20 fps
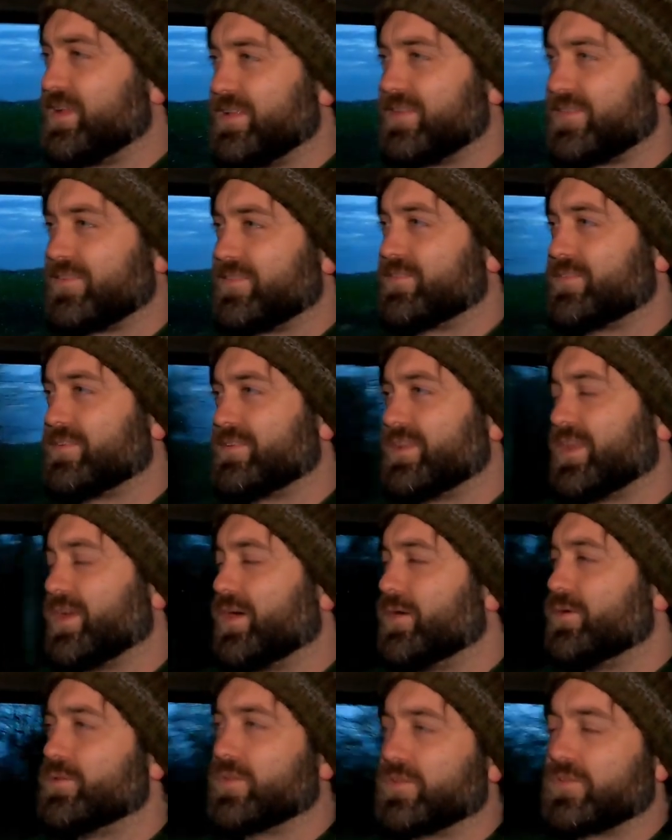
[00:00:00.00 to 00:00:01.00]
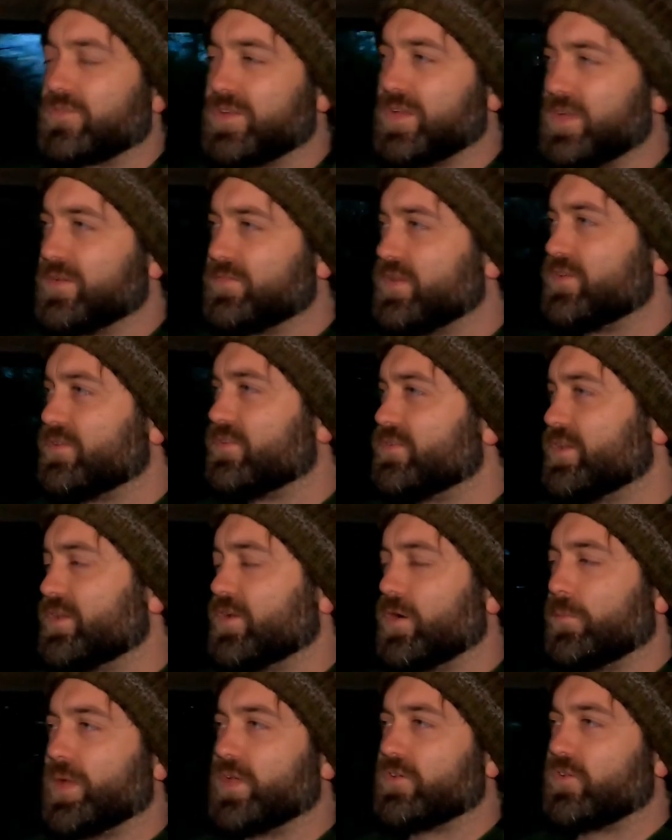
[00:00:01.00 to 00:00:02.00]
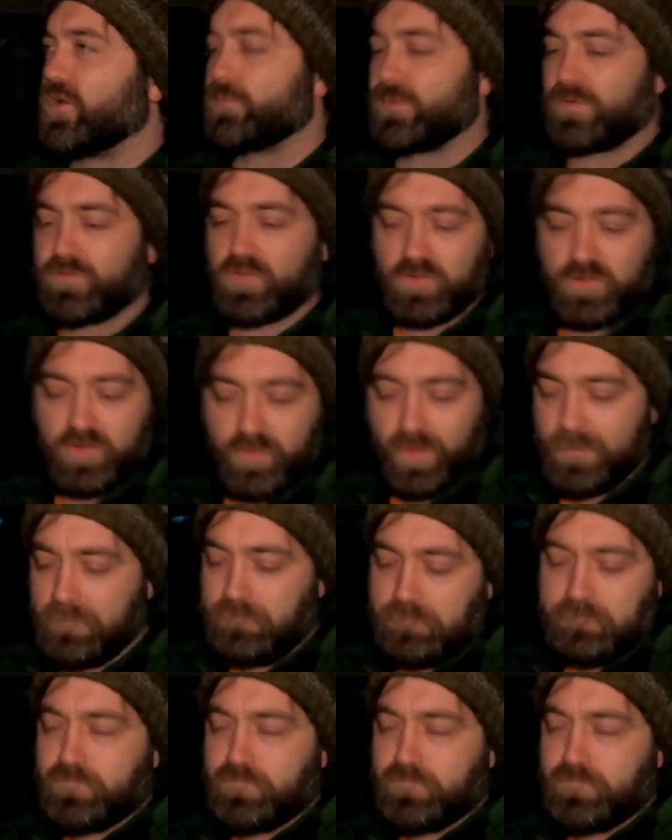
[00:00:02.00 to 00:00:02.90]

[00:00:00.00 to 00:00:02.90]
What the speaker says: it's, you know, the service, you know, a bit of jobs I've done to it,